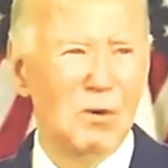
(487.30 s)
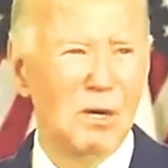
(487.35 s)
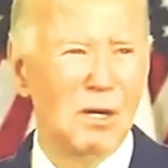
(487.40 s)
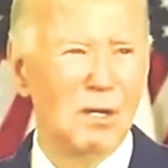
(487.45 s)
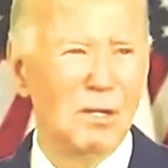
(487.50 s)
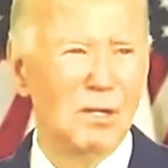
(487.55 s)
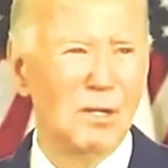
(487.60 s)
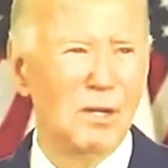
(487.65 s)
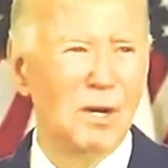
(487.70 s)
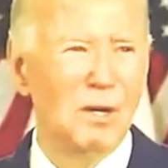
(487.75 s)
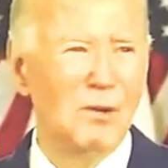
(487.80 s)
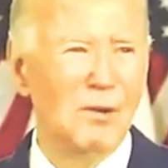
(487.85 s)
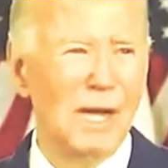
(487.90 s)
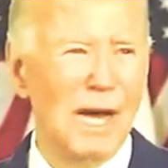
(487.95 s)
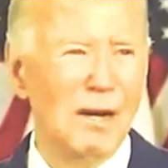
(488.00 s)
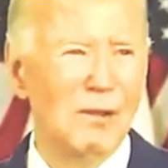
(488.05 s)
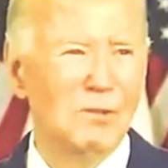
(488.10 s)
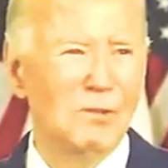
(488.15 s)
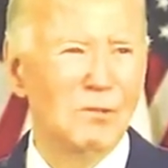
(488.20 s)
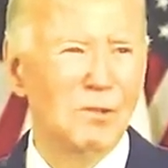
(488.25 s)
Well, you know,
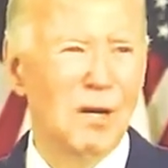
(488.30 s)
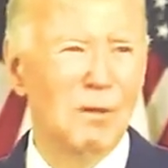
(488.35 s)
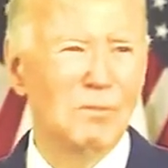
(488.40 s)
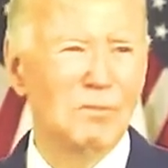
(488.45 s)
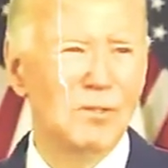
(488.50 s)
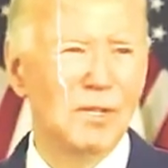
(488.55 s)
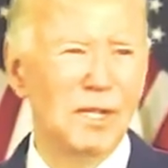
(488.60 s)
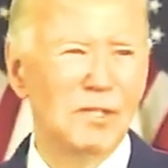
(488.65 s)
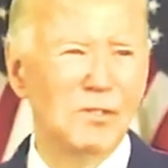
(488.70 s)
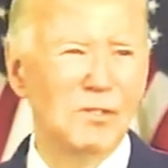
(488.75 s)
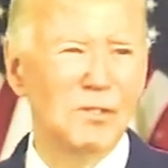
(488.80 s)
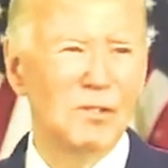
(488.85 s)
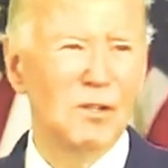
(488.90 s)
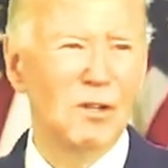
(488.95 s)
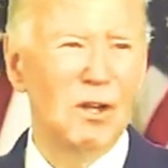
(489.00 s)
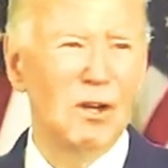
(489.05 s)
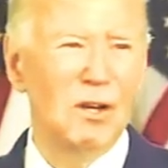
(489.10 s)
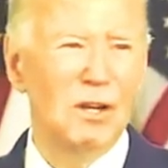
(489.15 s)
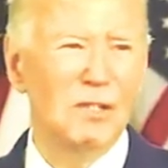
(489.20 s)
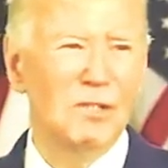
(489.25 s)
now Trump says the
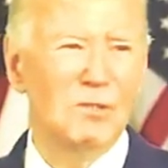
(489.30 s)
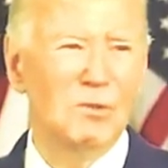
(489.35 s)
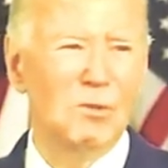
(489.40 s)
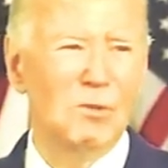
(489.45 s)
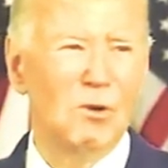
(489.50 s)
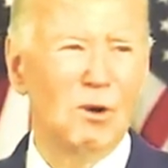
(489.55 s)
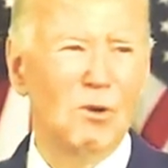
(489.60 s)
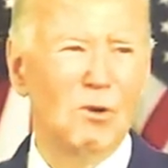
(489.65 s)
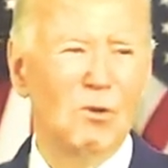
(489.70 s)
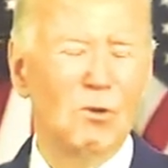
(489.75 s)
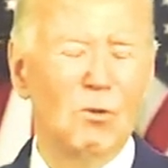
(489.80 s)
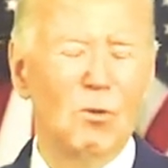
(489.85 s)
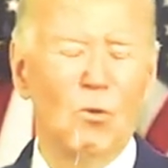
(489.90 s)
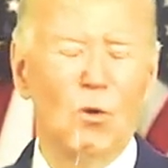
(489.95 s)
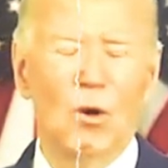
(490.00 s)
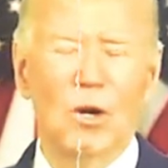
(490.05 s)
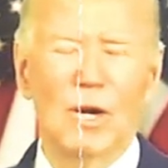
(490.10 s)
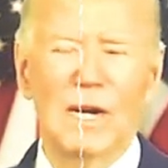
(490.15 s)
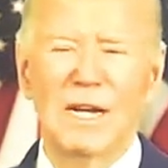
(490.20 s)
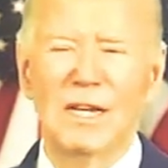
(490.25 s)
law is, quote,
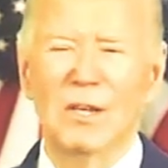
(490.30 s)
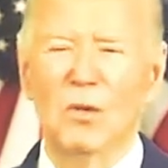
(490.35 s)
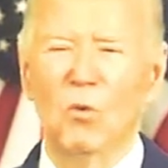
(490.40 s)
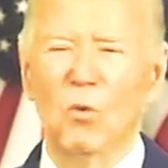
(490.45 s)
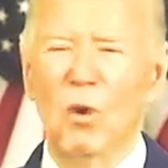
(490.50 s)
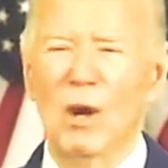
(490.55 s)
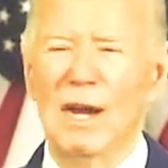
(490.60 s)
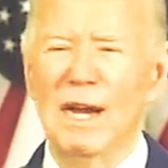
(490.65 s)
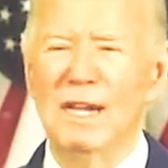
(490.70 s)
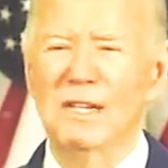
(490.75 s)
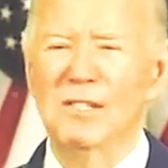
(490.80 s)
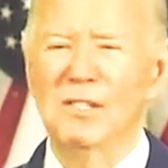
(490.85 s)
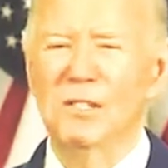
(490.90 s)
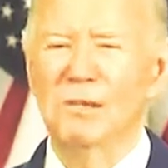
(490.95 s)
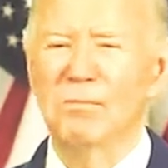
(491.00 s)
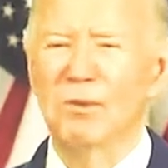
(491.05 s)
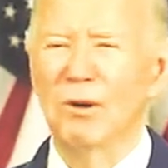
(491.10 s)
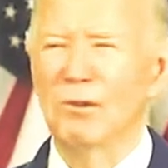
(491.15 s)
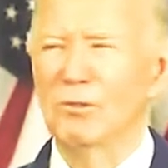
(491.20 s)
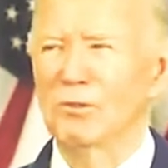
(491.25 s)
working the way it's
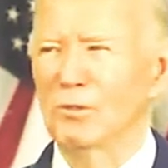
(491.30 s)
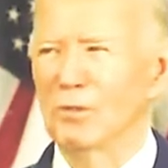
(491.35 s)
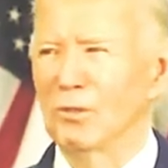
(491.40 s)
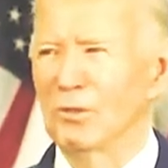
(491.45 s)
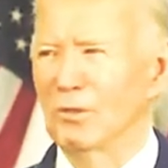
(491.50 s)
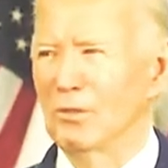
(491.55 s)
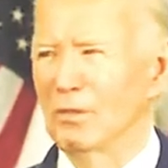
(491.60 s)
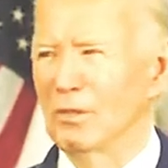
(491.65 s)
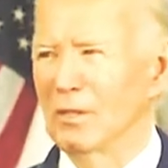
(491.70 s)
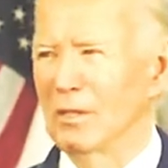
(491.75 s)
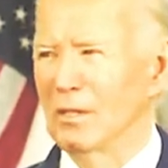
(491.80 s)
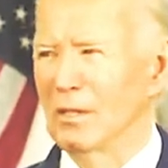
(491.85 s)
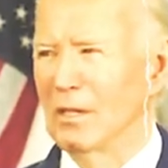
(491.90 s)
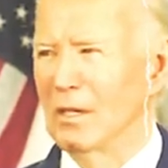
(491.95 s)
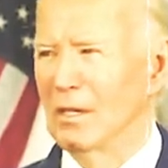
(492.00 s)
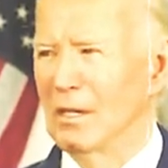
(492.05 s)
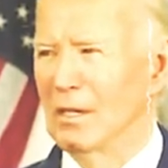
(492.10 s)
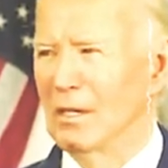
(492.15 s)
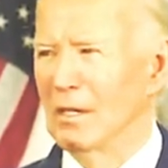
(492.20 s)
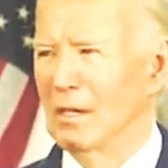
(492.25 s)
supposed to.
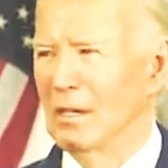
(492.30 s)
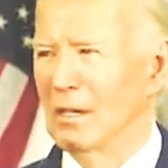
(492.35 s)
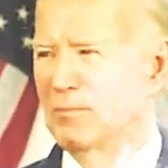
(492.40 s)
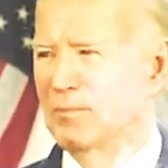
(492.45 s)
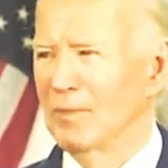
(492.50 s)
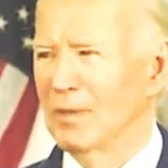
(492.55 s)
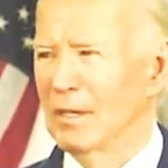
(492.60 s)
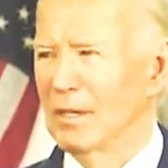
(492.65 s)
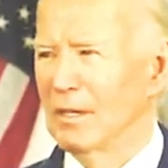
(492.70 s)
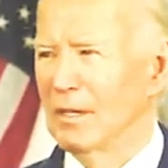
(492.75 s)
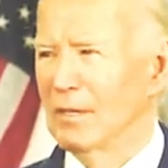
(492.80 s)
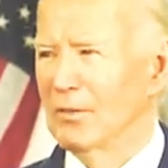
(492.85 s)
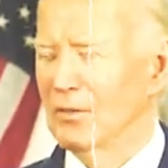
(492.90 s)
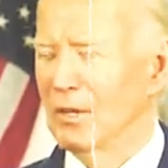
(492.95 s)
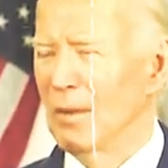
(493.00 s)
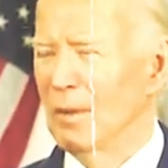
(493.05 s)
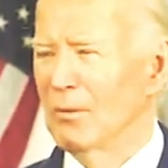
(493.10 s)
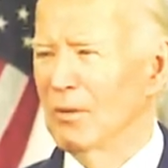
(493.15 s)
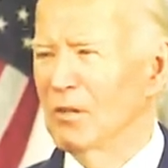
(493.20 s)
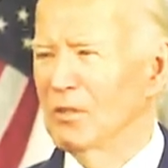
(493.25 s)

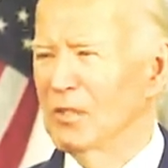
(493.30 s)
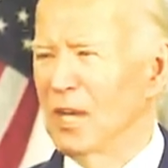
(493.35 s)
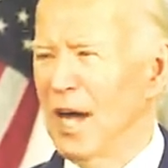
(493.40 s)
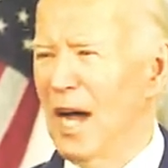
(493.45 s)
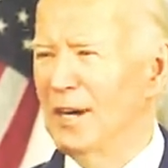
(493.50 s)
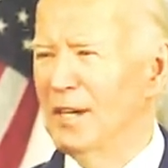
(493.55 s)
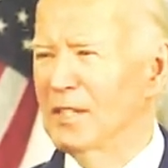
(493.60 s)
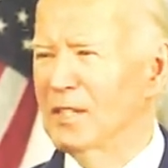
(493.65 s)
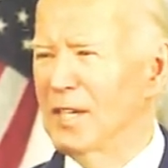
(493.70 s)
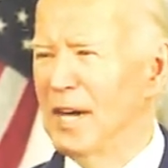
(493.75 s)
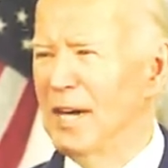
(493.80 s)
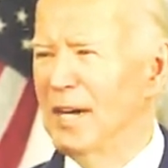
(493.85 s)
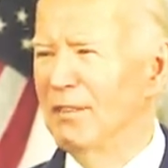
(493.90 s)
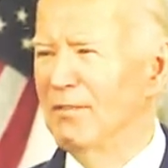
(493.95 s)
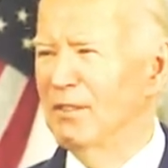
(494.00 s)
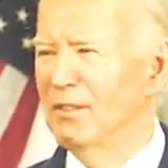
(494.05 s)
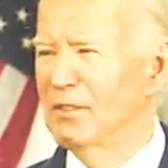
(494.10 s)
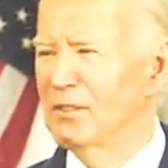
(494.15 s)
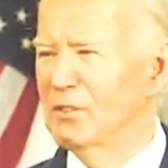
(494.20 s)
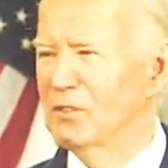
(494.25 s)
Trump goes on to say
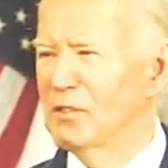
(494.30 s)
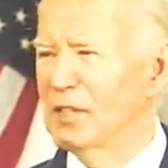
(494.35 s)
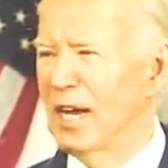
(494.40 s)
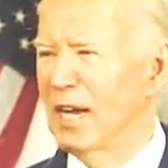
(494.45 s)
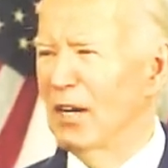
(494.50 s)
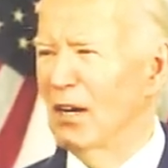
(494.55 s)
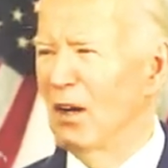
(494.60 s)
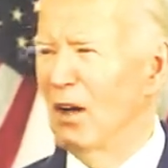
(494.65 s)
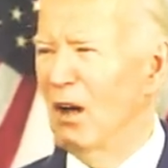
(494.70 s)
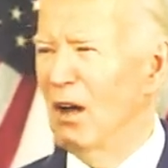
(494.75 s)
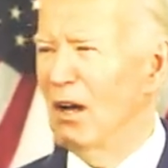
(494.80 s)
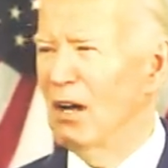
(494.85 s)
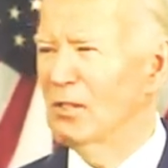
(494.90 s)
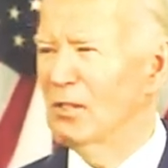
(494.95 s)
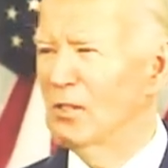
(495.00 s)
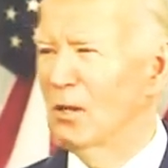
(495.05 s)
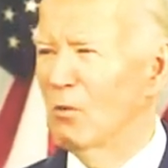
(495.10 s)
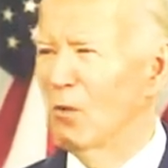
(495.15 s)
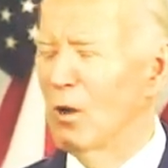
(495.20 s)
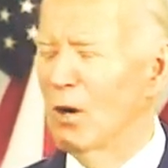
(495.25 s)
individual state
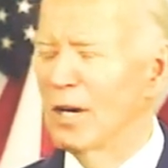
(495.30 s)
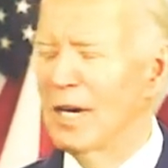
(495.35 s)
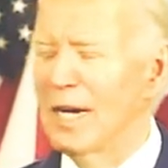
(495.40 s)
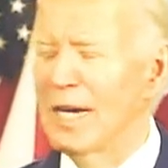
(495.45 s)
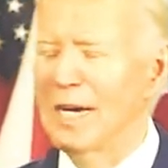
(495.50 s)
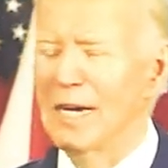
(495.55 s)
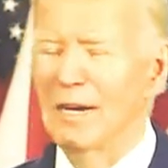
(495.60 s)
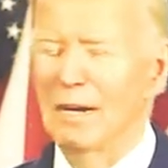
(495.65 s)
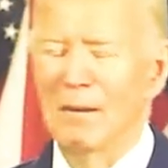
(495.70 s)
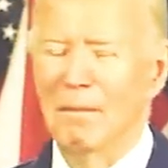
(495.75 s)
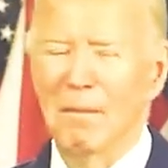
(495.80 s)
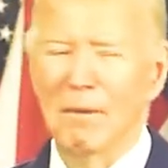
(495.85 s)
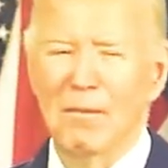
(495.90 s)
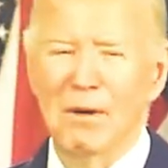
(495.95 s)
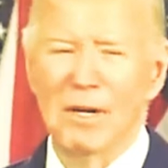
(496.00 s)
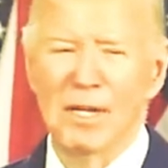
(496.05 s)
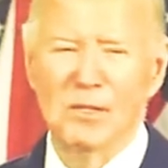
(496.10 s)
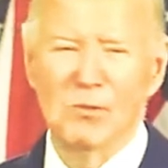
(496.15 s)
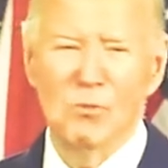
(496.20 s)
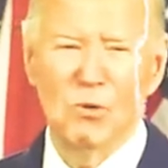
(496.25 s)
laws are working,
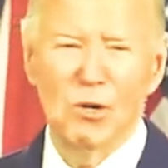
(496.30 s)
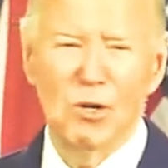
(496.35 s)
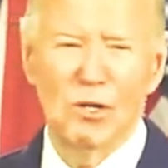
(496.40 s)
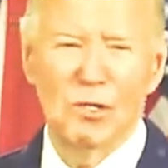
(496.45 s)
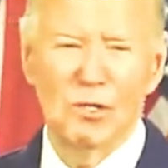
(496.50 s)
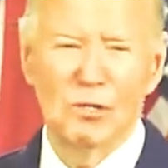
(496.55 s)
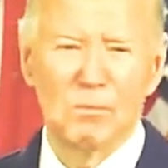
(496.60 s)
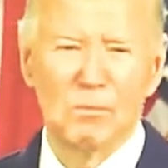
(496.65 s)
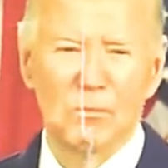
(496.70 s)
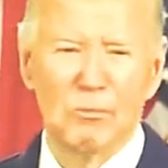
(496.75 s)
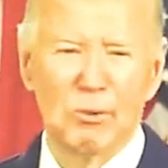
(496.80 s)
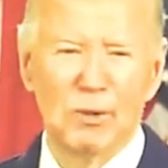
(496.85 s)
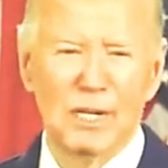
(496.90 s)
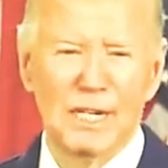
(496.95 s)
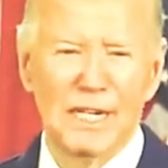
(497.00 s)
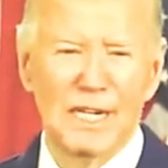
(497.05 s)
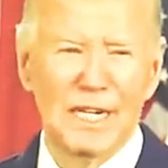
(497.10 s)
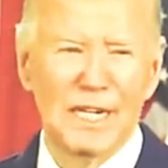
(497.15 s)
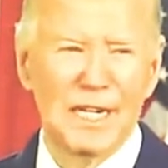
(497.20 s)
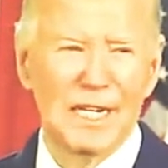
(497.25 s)
his words,
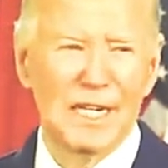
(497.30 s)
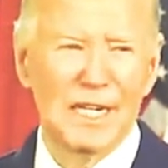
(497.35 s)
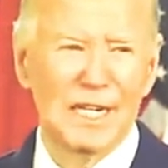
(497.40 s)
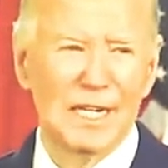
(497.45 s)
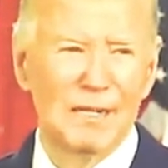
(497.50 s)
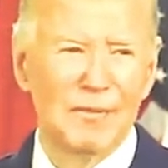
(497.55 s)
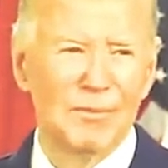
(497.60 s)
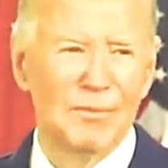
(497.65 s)
brilliantly.